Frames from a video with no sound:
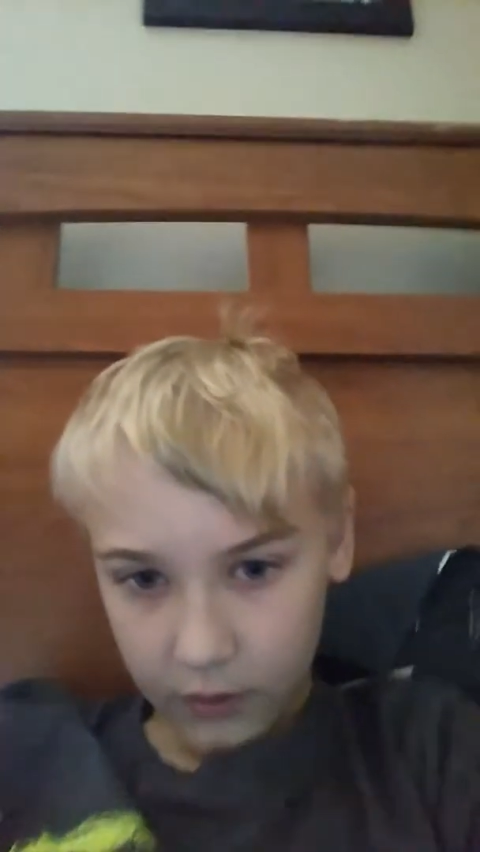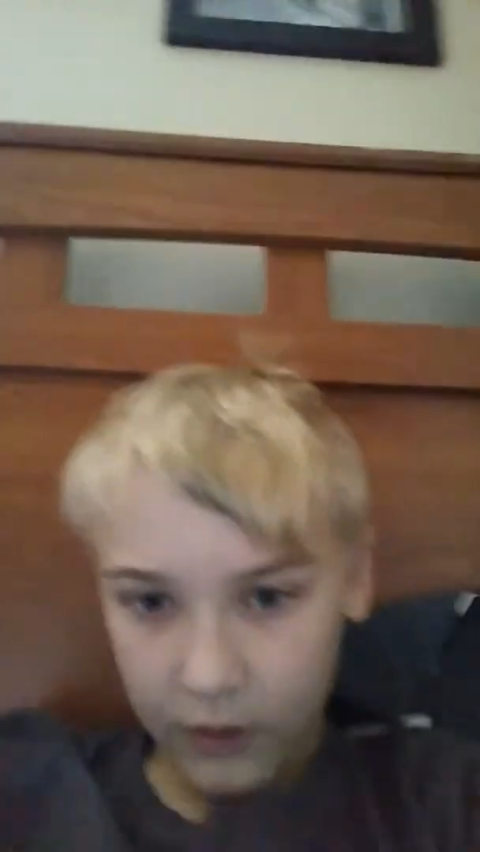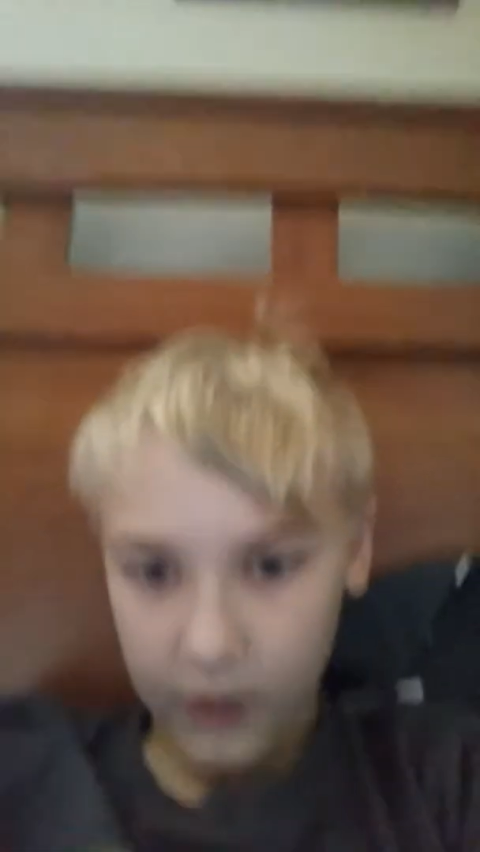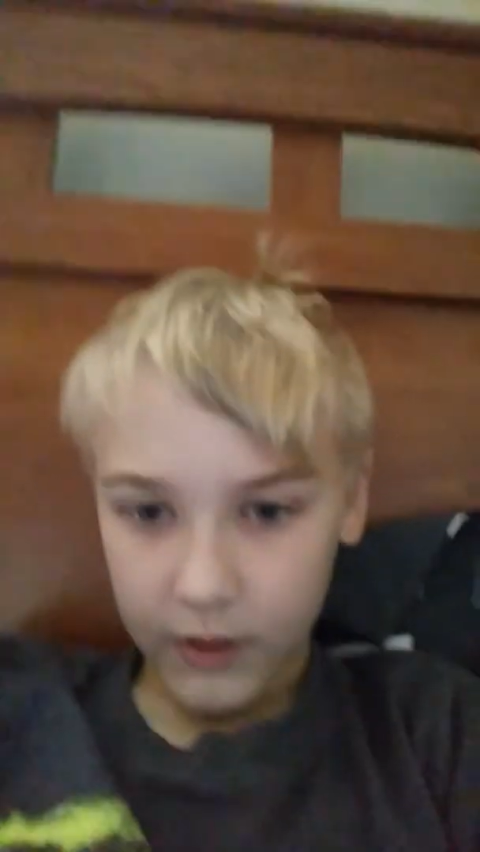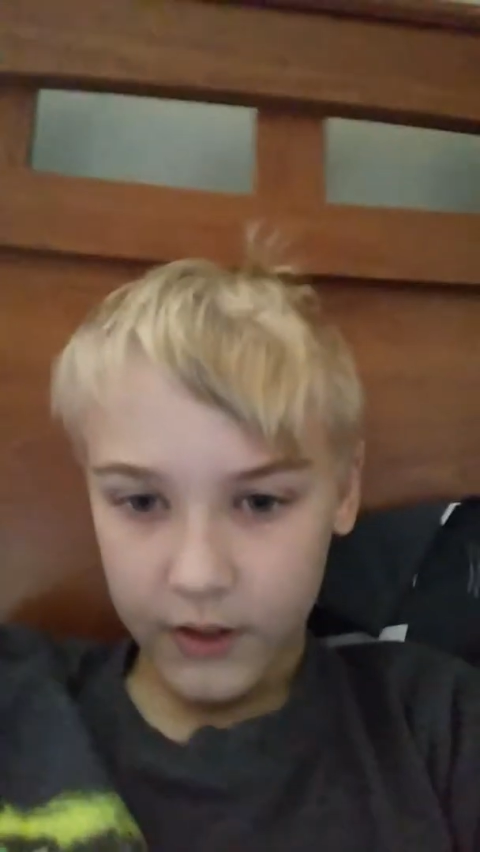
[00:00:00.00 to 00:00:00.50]

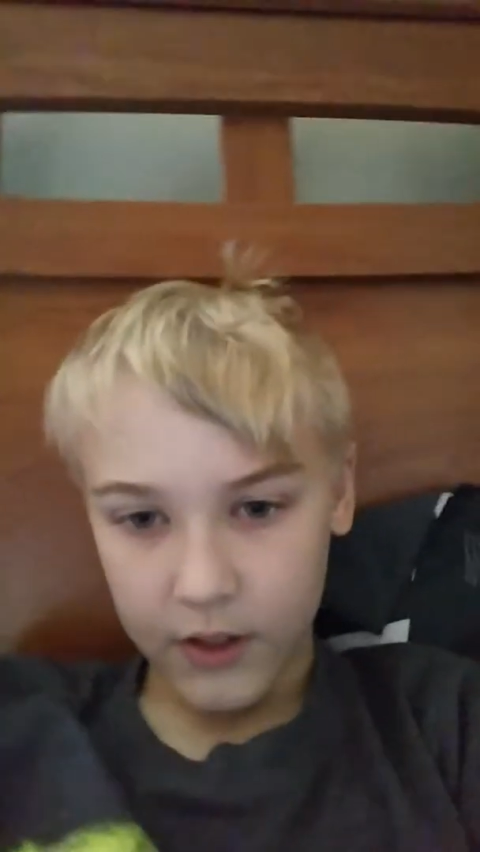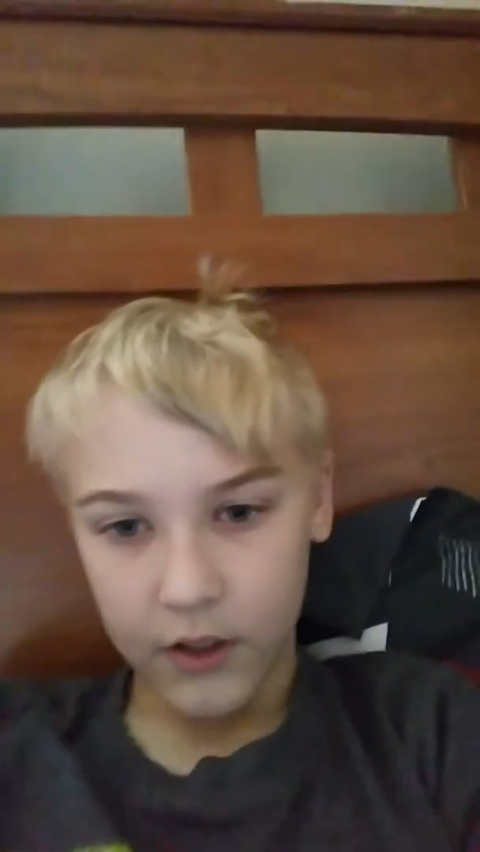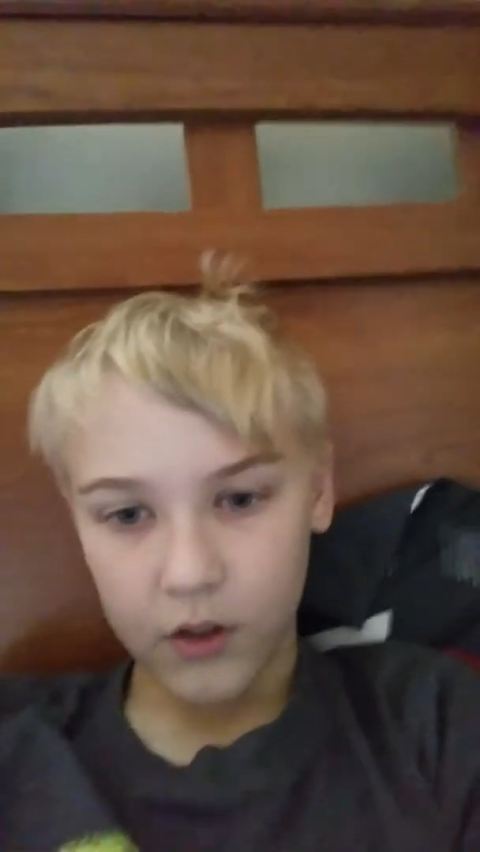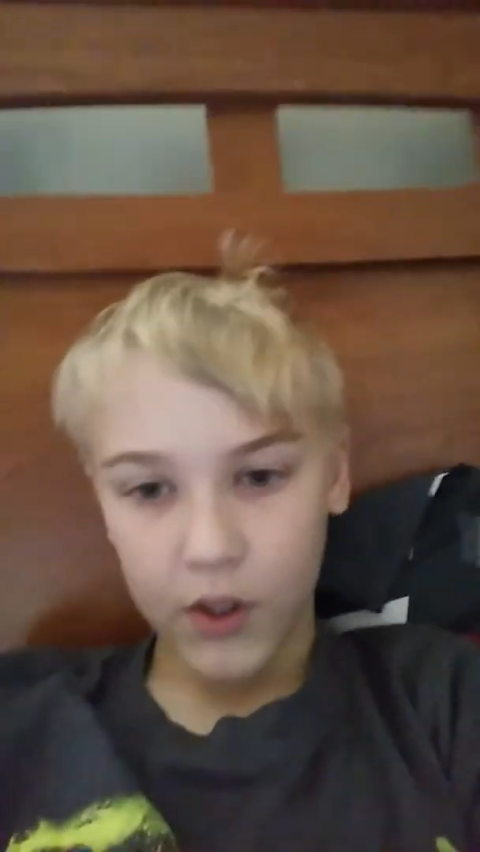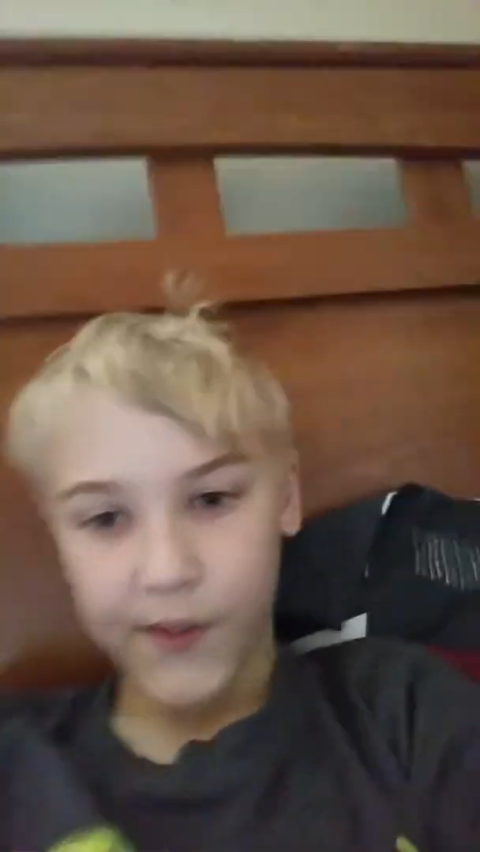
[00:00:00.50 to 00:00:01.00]
And it's gonna
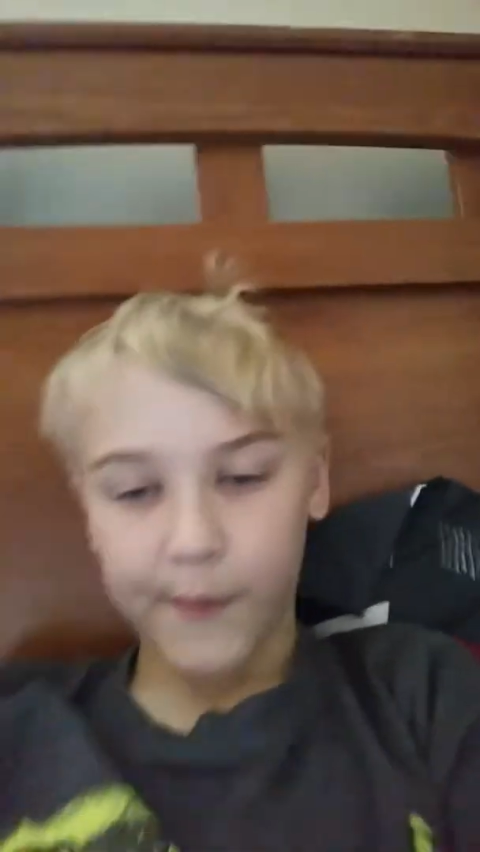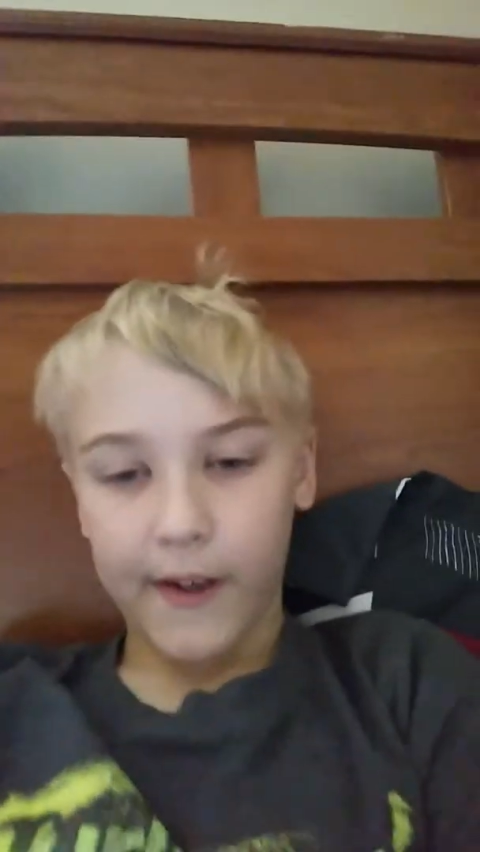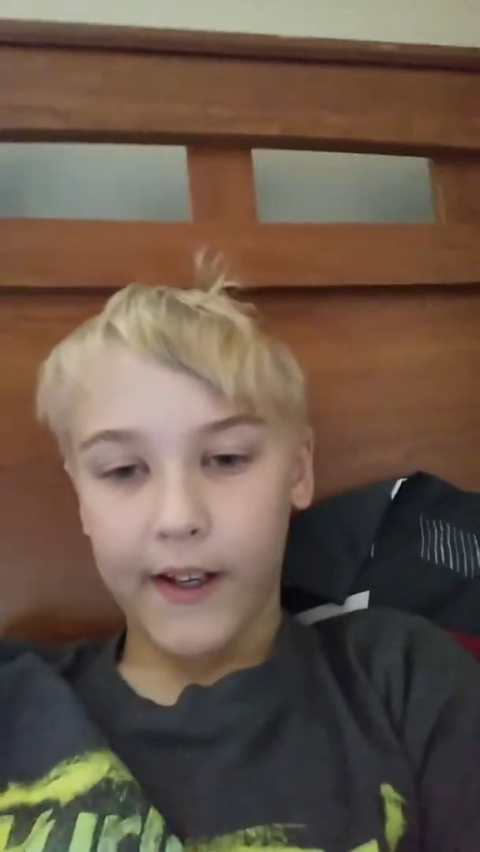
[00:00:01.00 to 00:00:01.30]
go over my